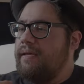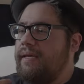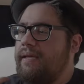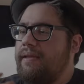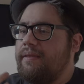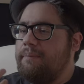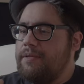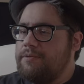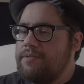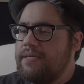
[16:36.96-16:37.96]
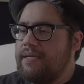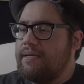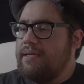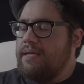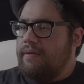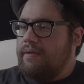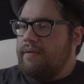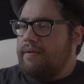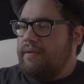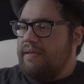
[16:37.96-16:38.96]
in the music,
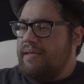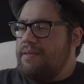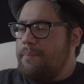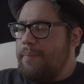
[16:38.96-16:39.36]
in the